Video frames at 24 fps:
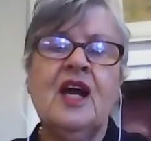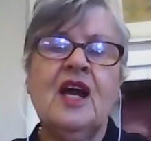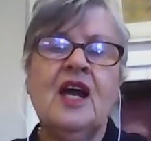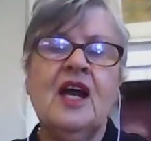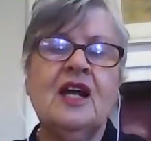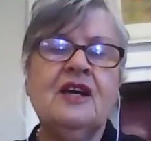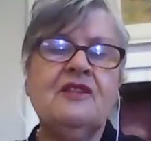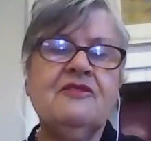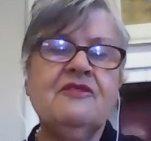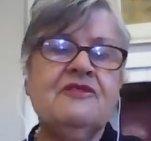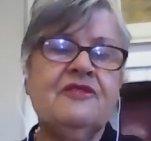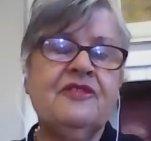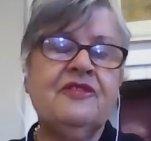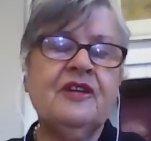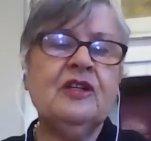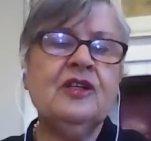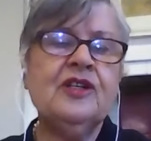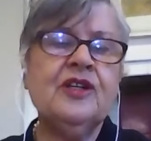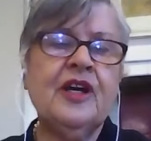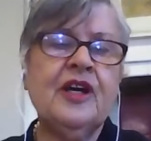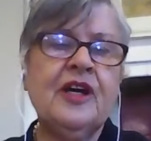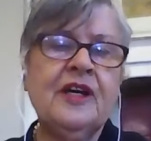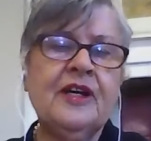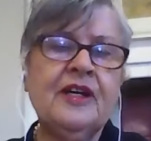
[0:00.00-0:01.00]
And fill
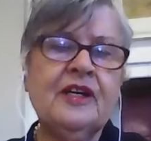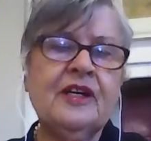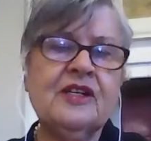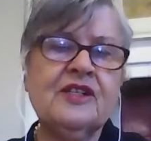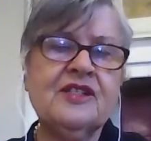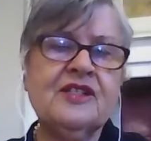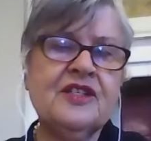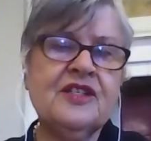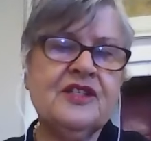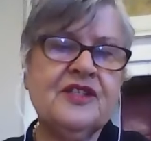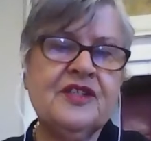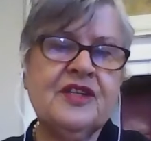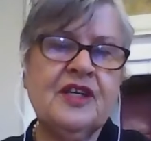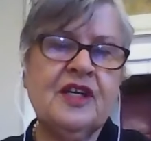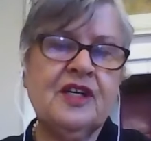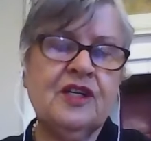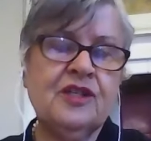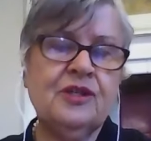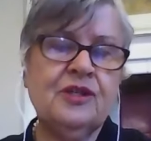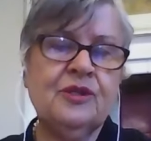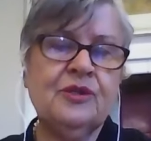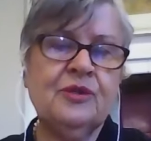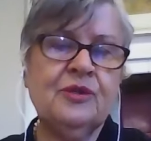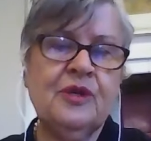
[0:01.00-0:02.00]
your houses that
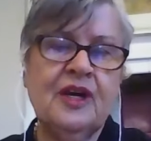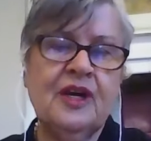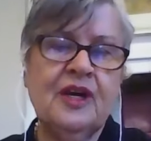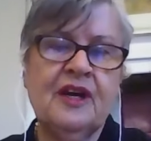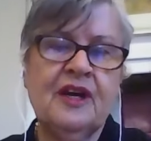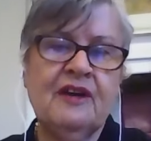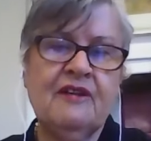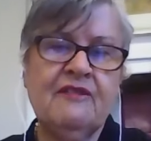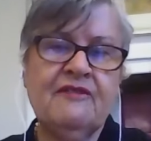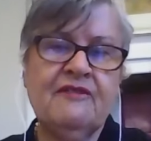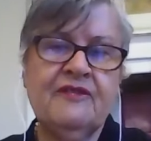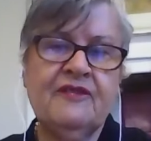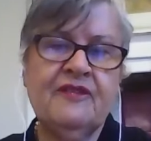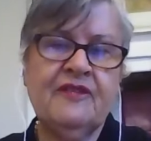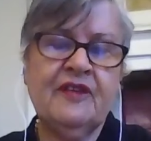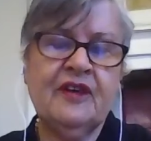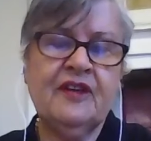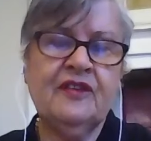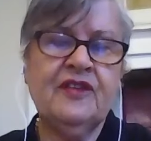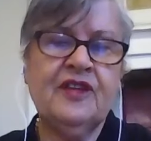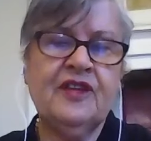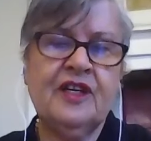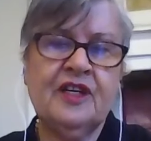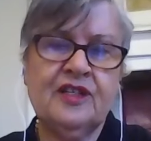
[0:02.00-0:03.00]
you have,
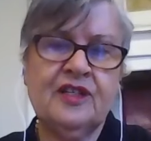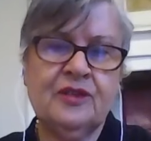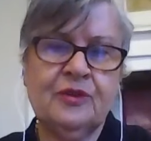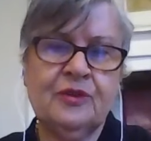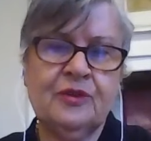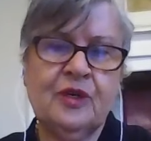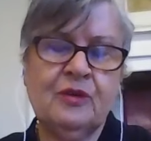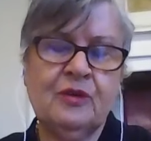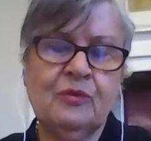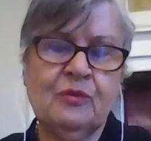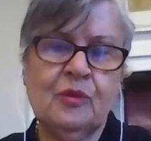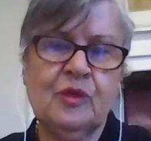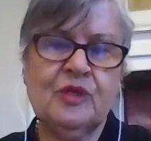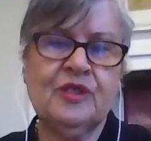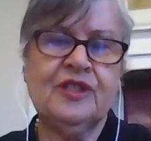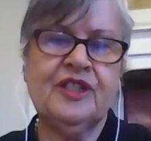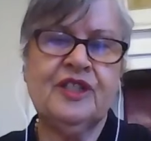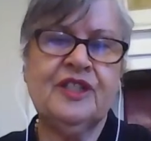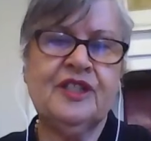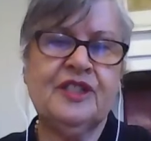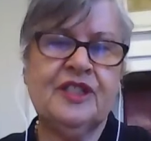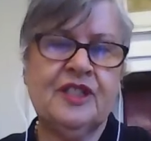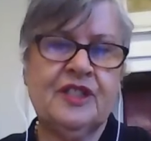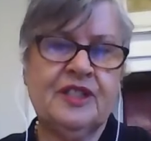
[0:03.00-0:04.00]
that you are
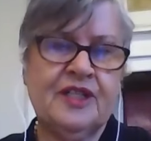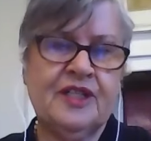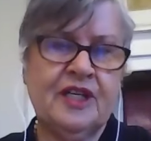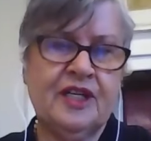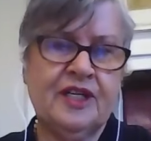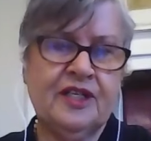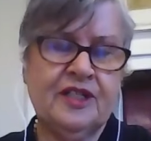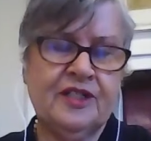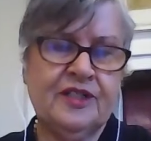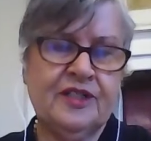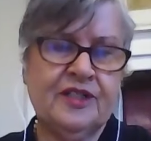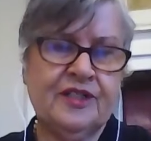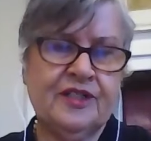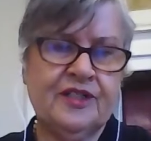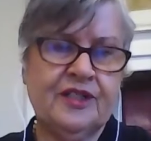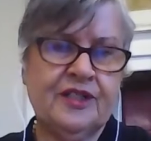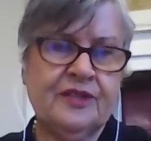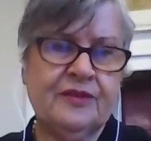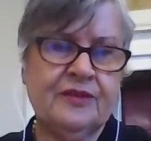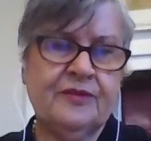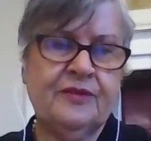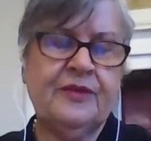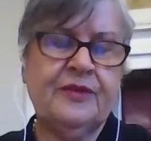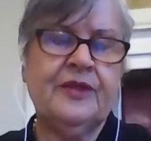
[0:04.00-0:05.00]
wanting to tenant,
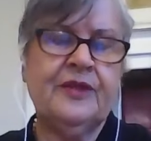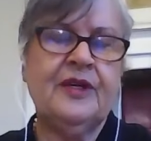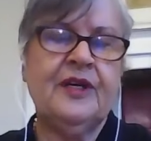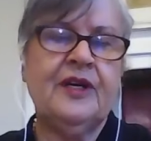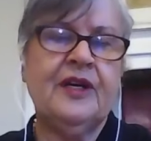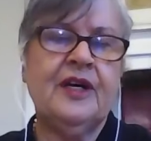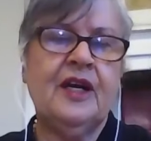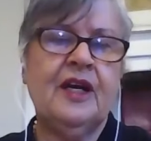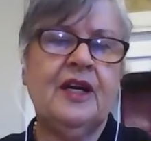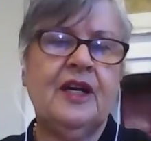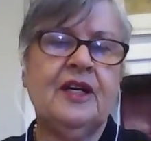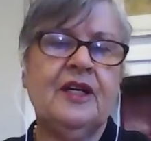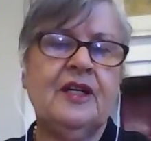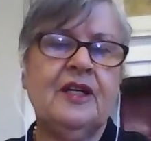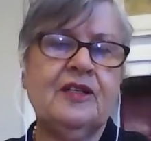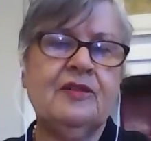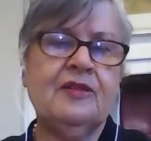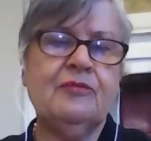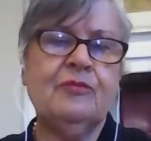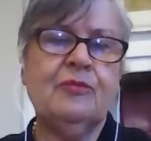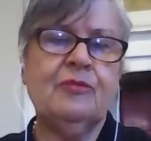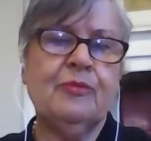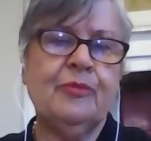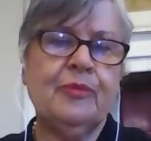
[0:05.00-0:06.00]
and
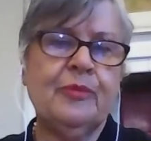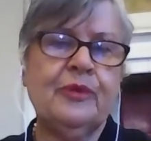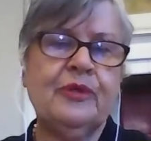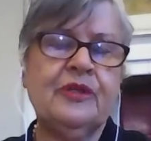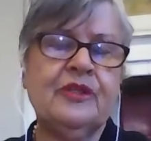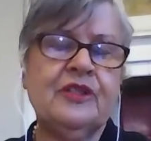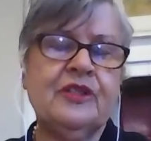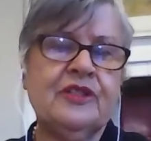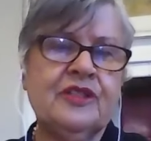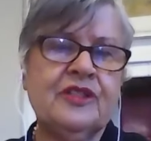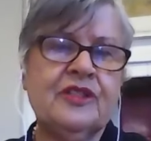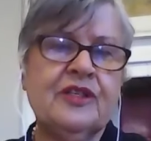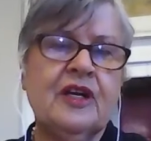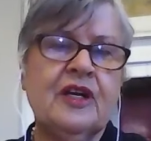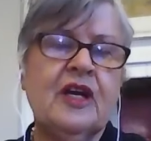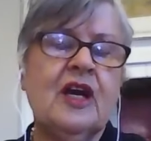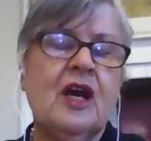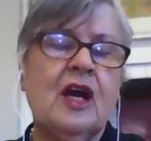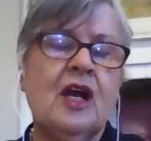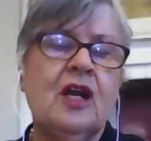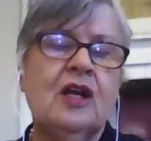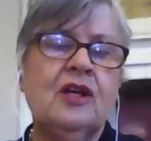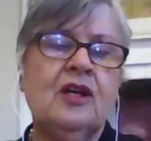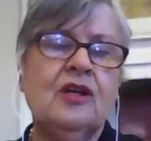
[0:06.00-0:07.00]
put
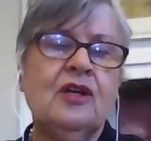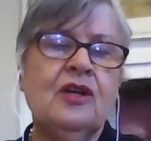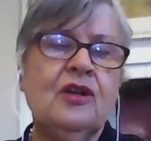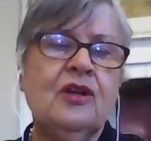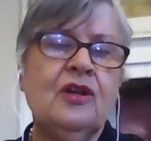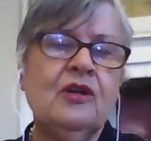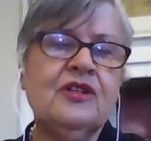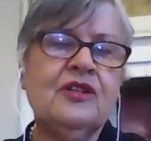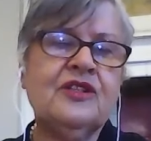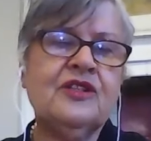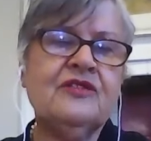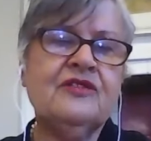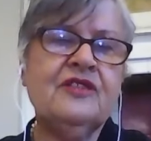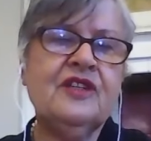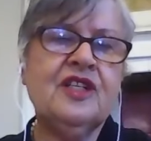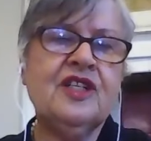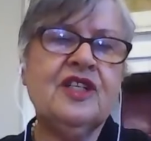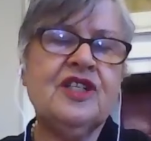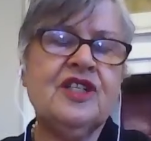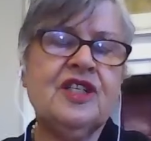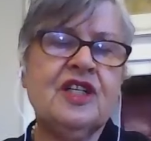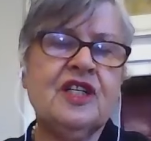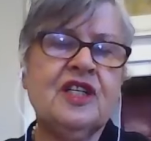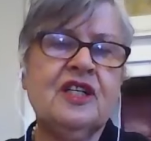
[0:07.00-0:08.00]
lots of
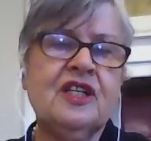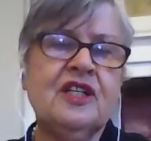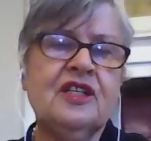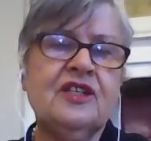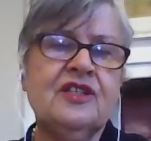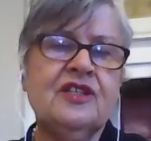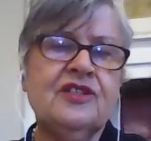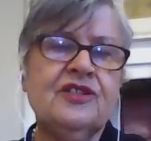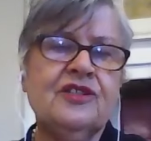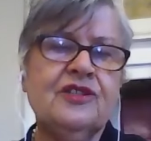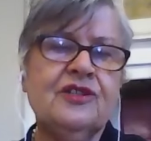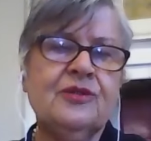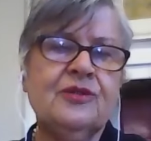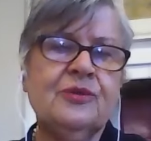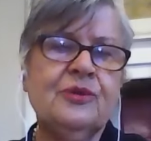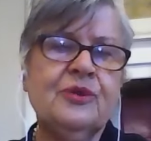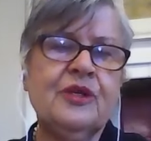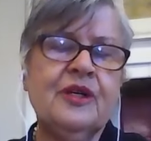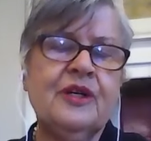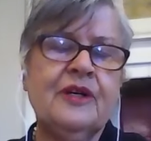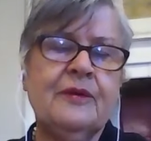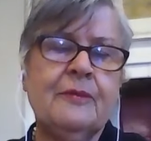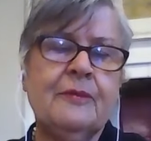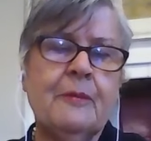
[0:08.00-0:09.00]
energy into
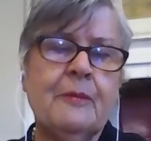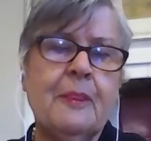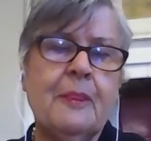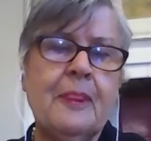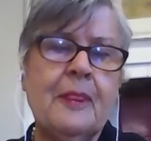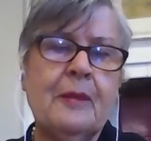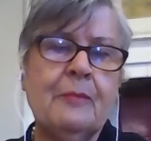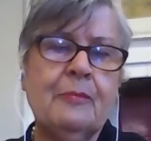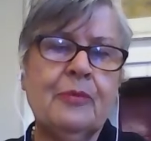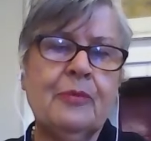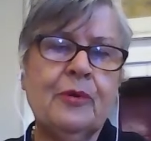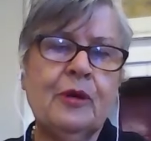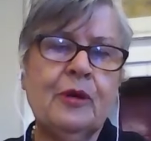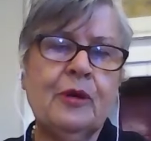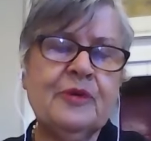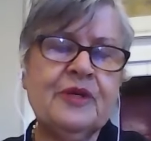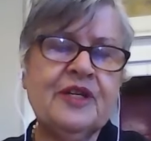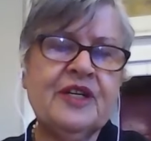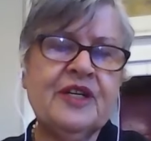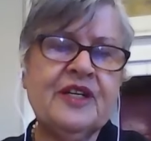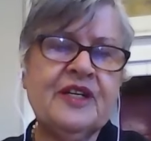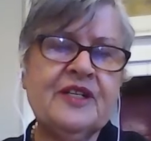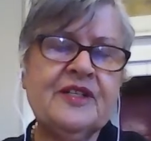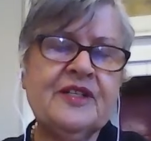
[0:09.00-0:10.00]
your
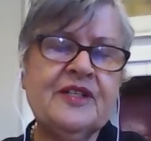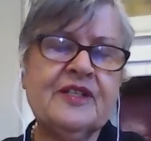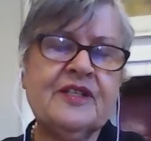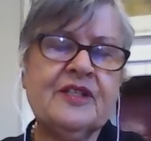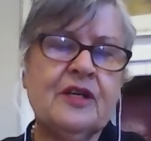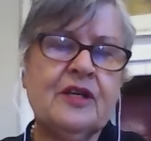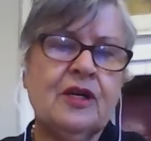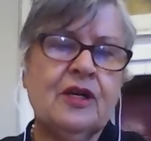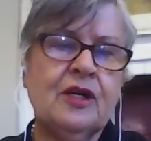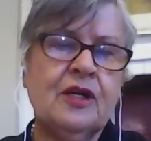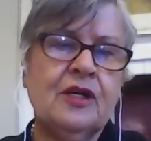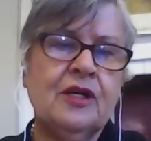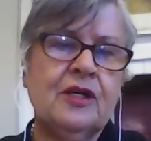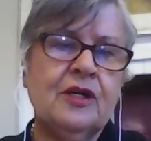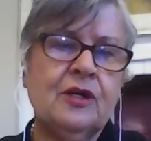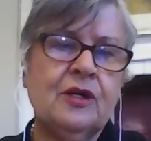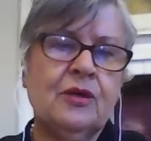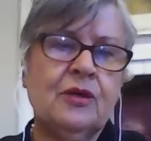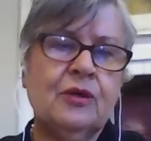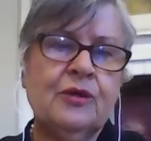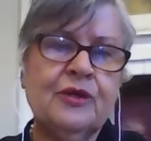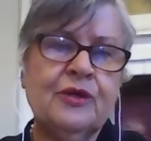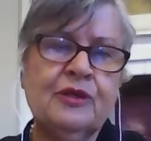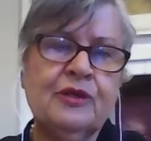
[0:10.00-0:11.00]
properties
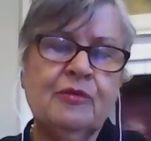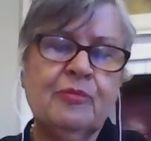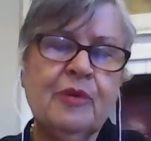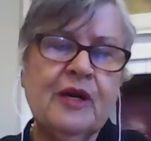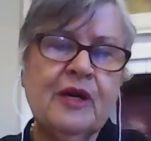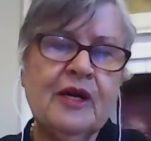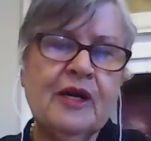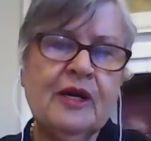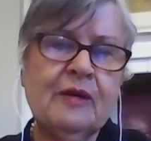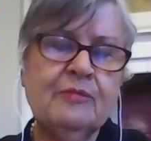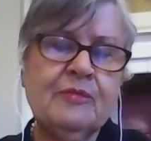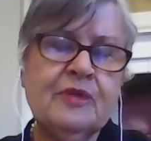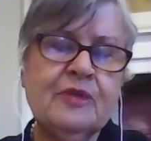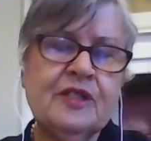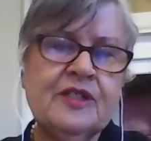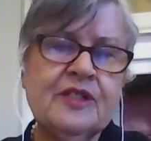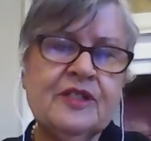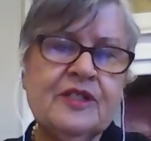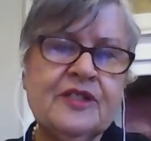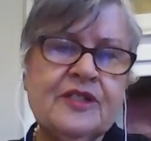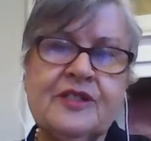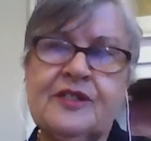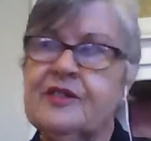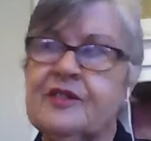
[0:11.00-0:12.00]
or your
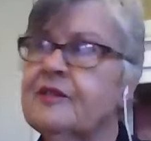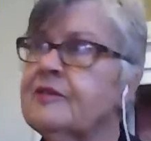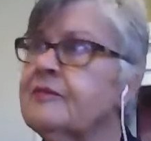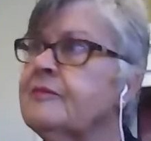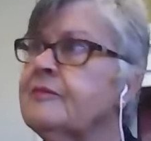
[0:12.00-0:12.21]
apartments.